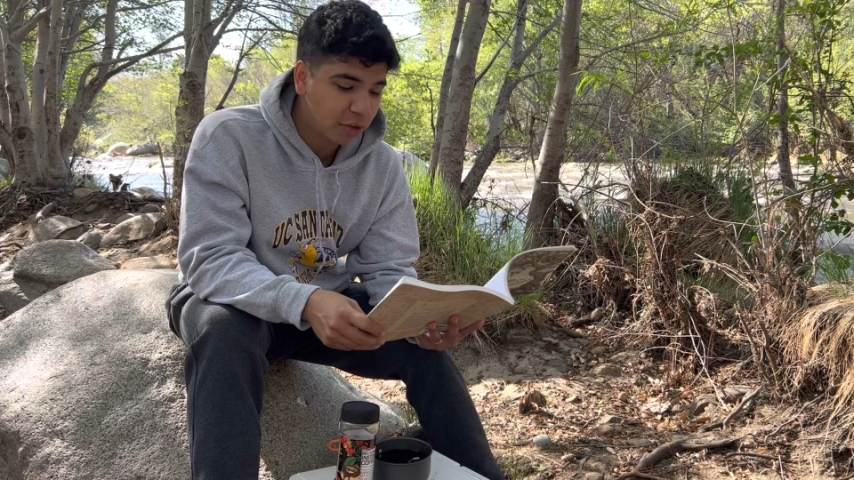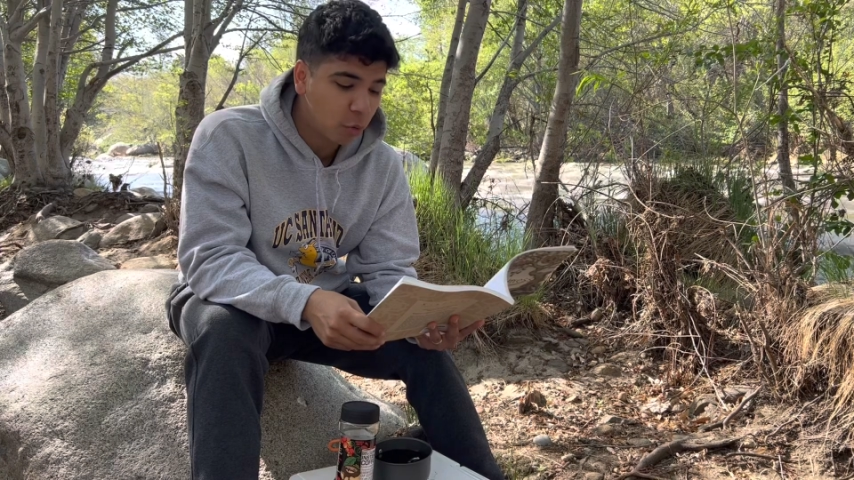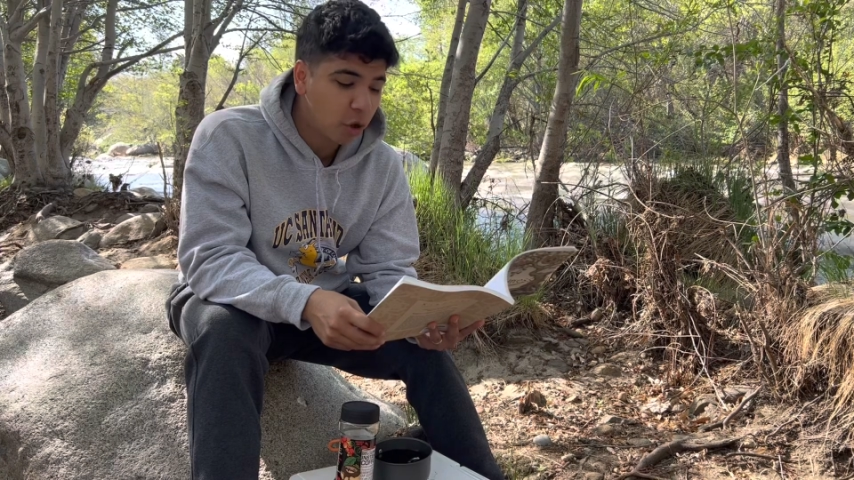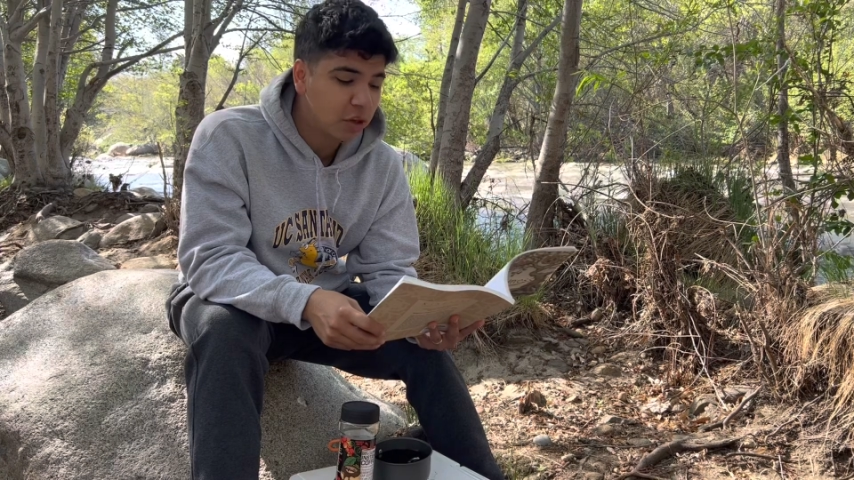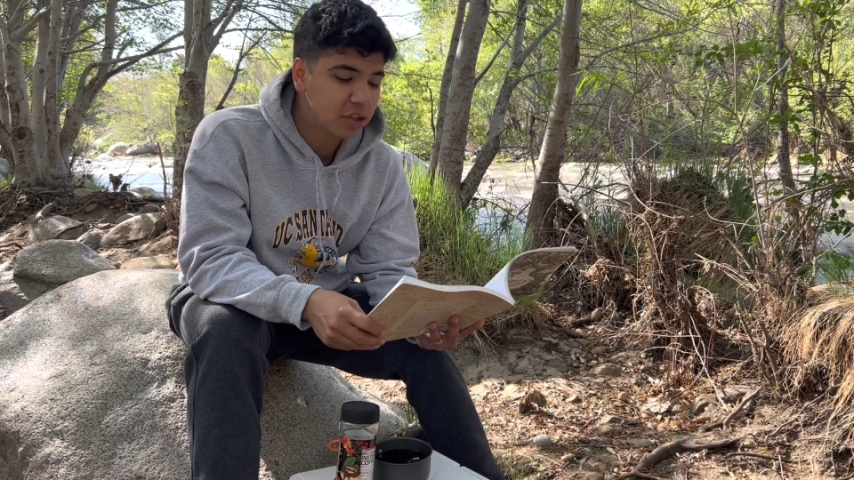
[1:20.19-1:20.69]

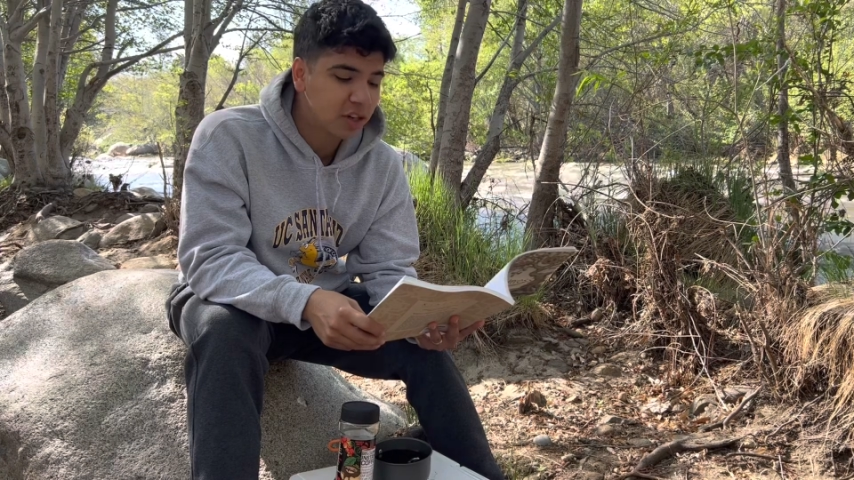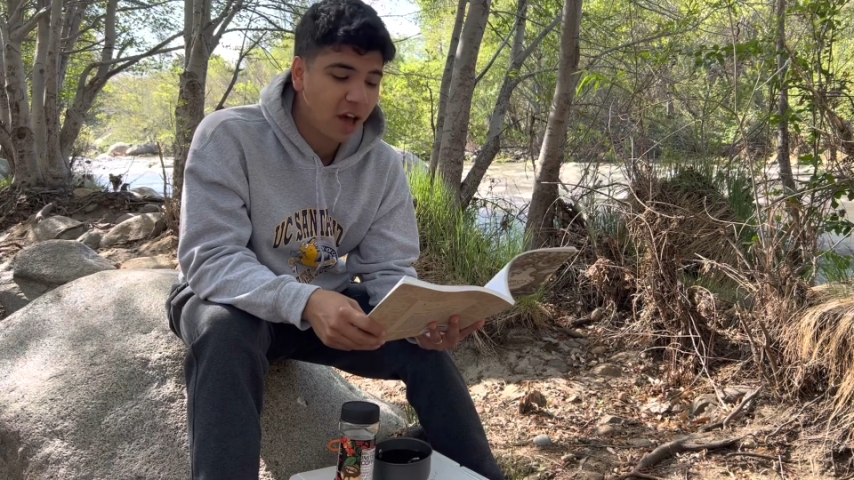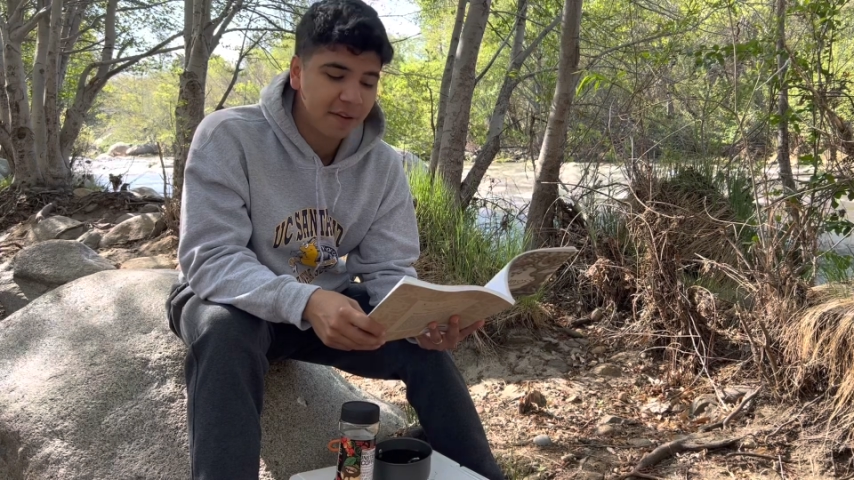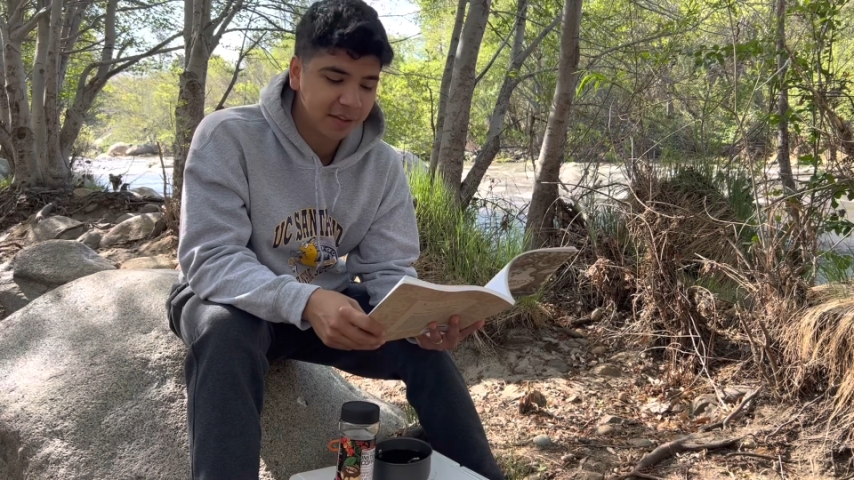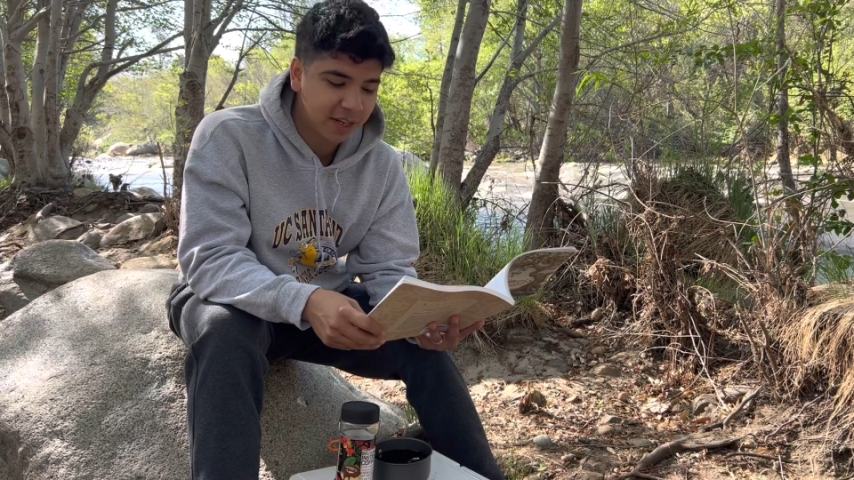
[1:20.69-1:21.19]
world's
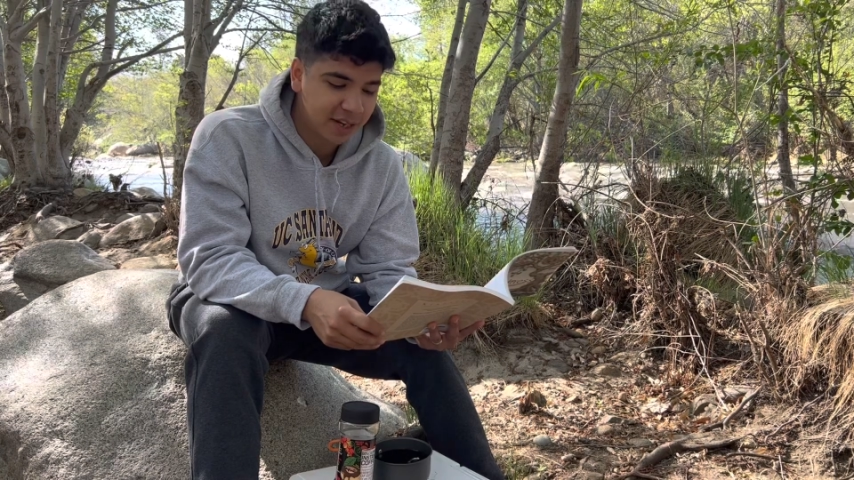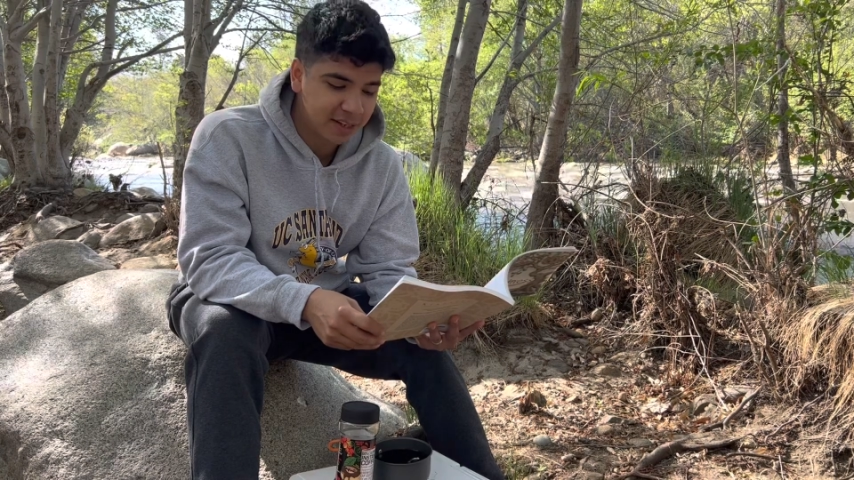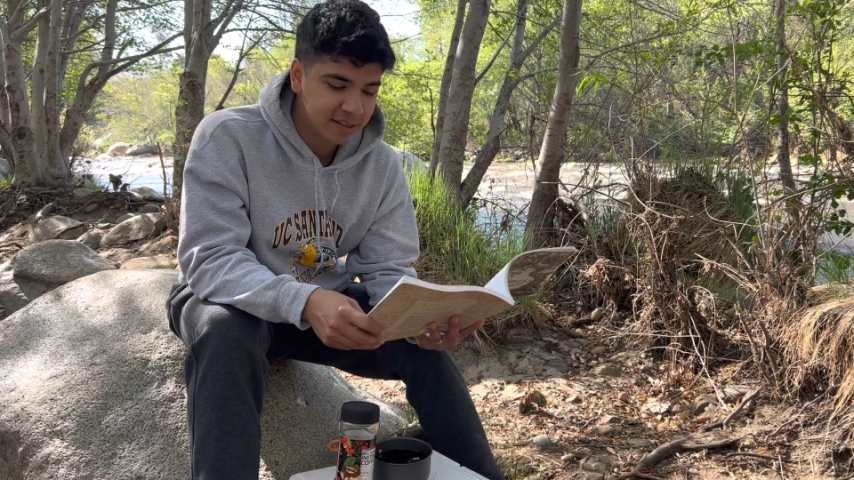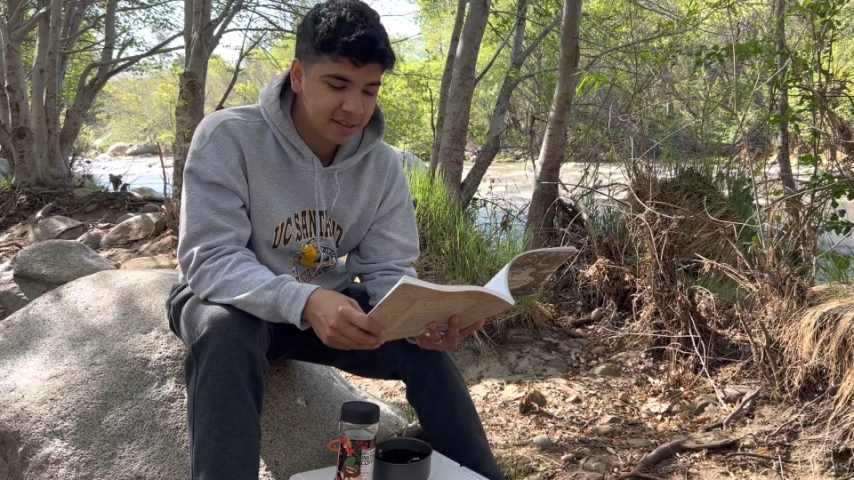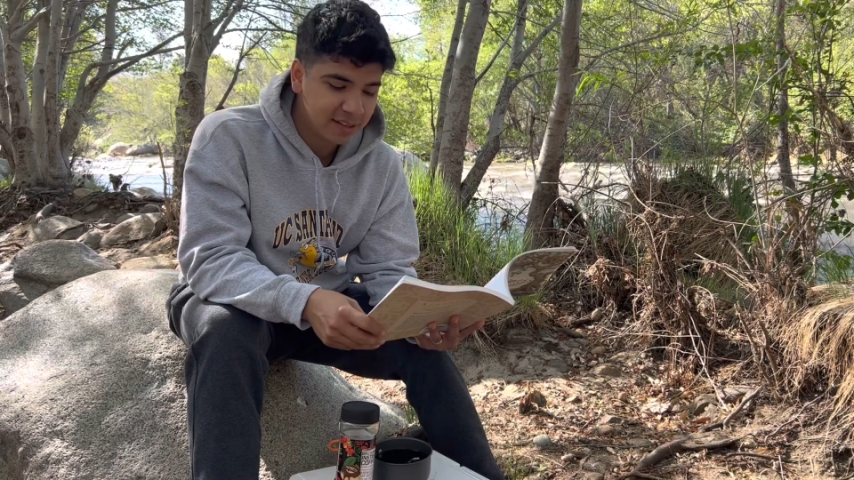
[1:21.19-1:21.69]

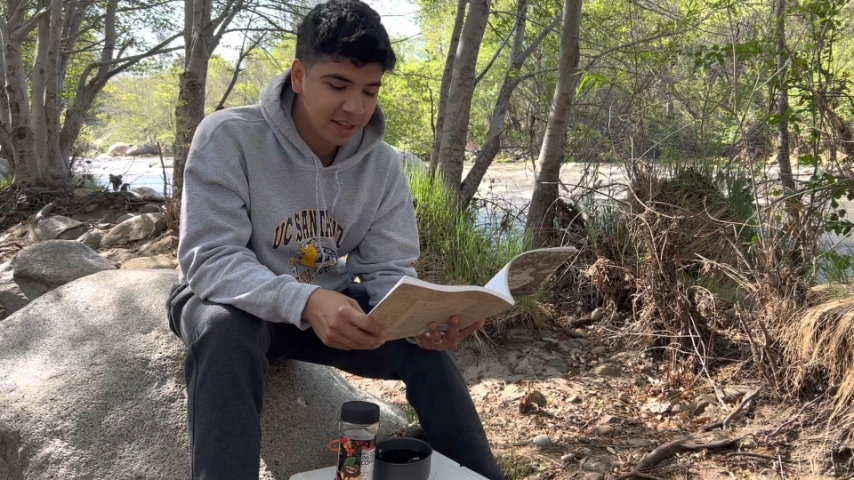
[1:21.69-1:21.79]
loftiest,